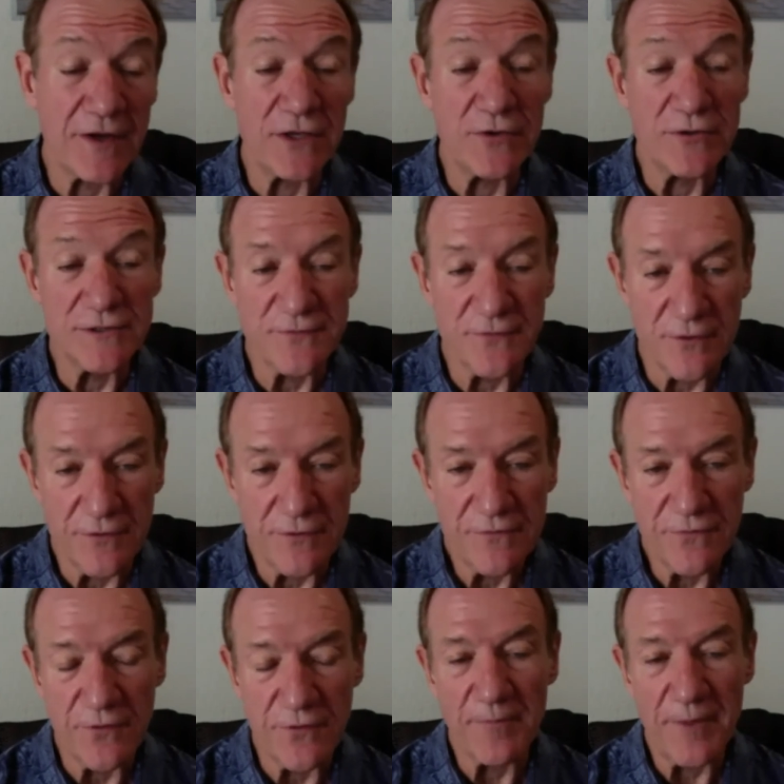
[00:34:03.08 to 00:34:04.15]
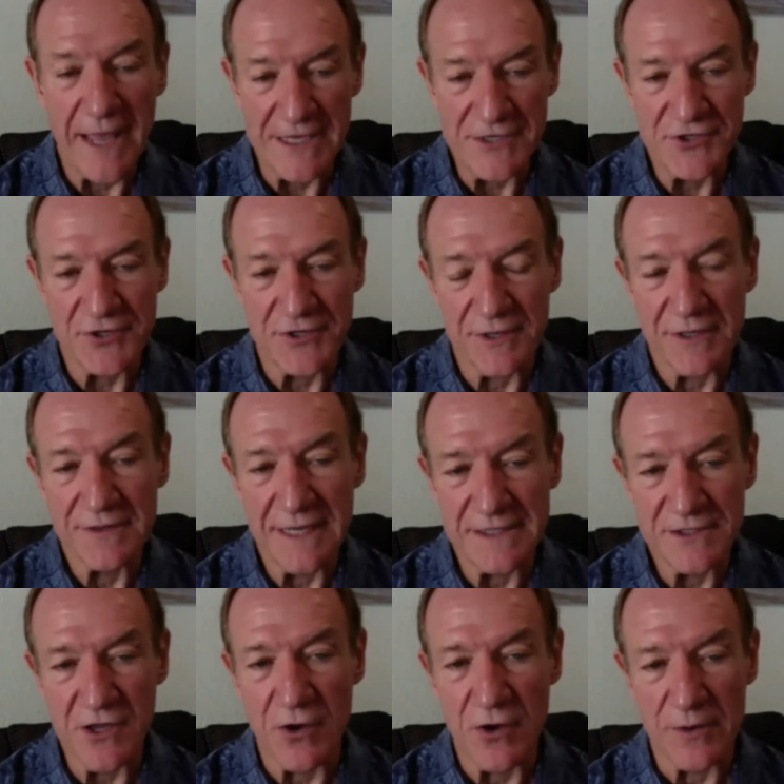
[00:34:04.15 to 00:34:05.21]
useful for a patient that's
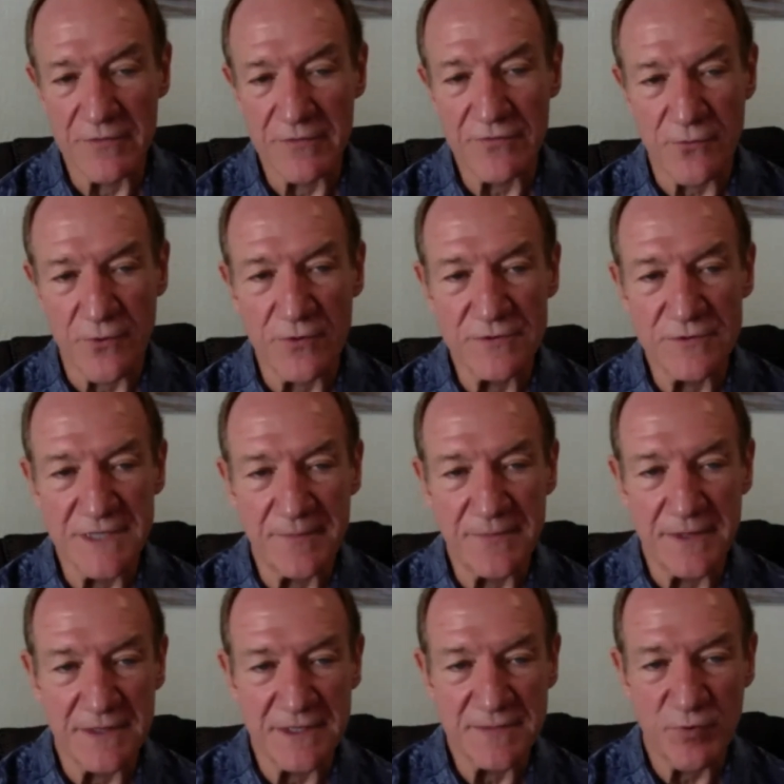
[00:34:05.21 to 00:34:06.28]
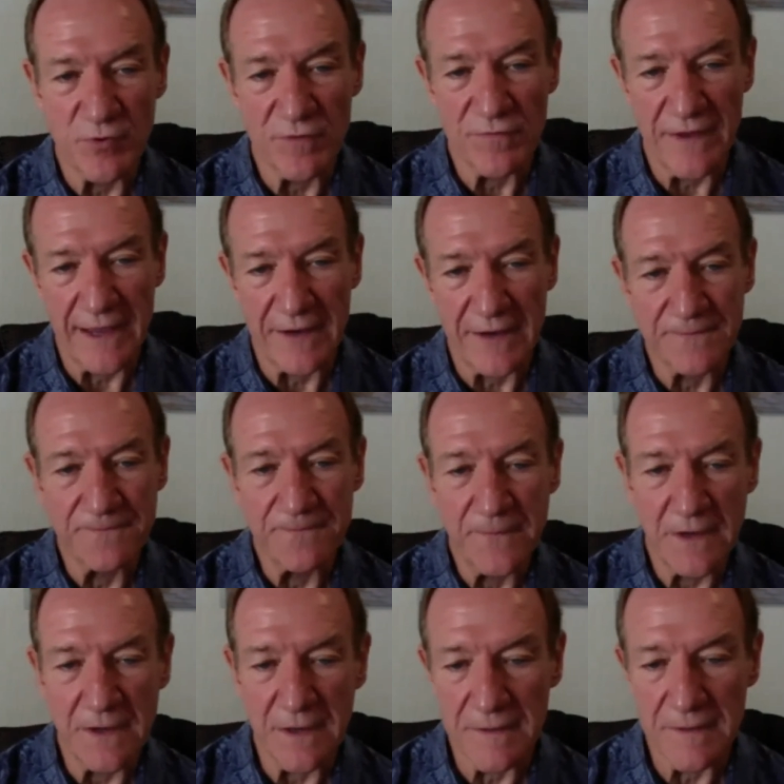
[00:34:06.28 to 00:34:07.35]
going through something this profound.
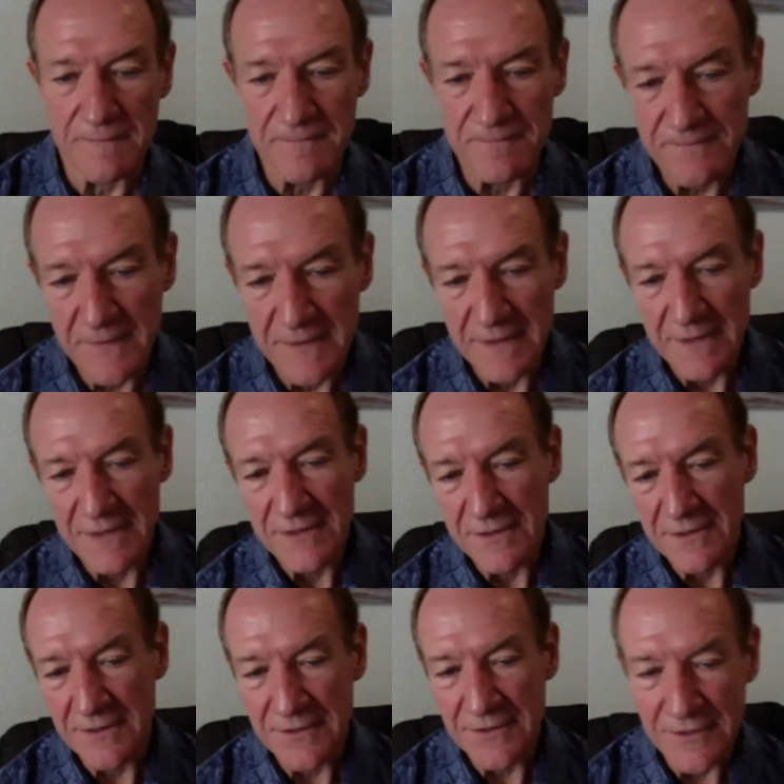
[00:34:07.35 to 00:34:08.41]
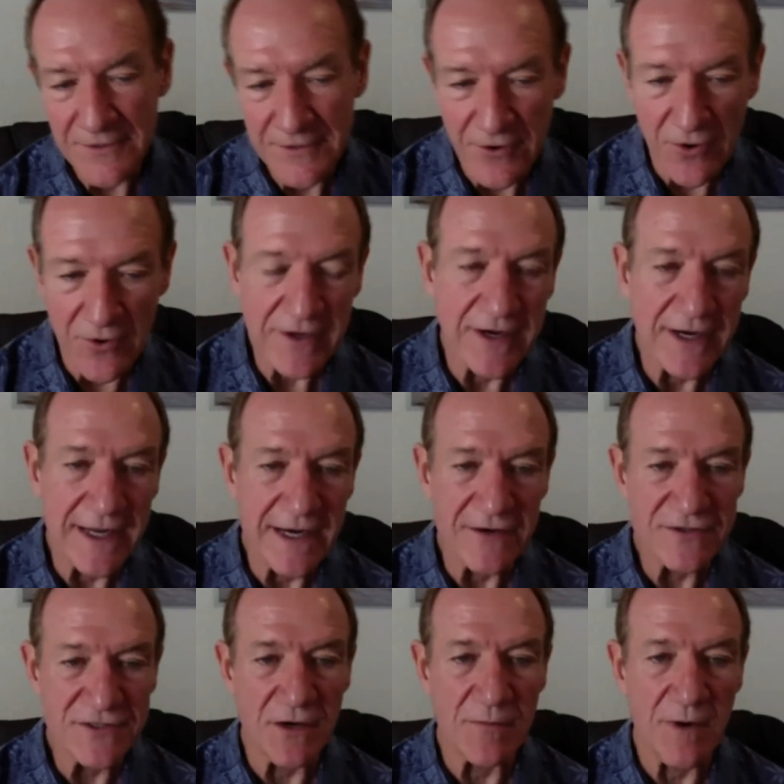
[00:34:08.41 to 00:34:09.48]
You're only going to hear
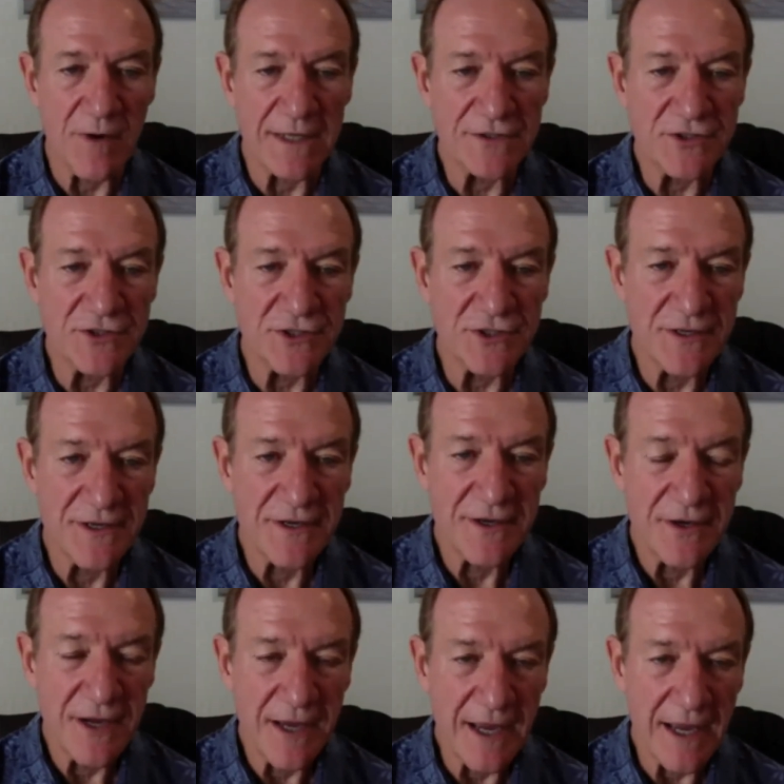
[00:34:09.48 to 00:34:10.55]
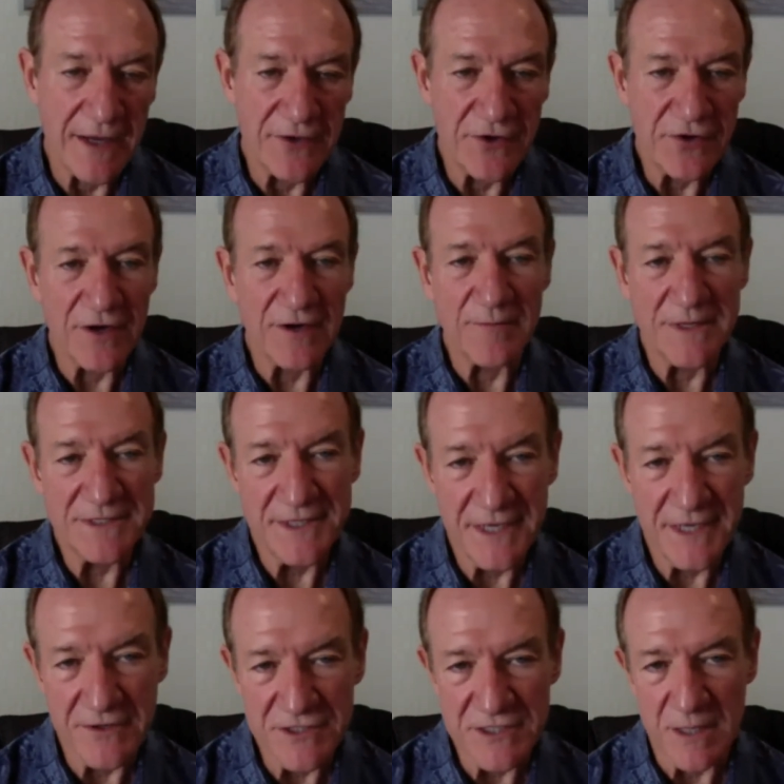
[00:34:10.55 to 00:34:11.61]
so much, and you're going to
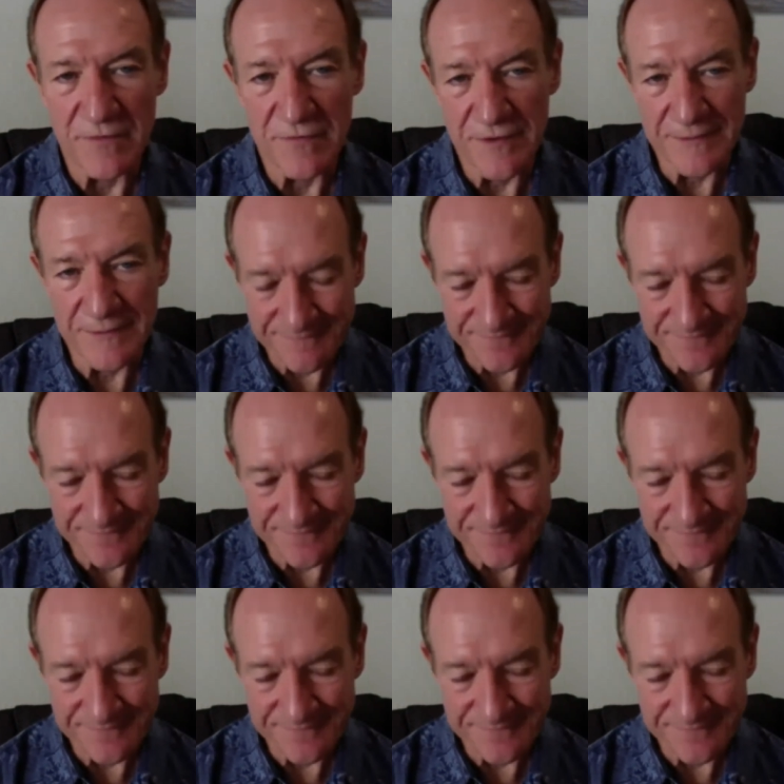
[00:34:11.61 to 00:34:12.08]
mishear some of it.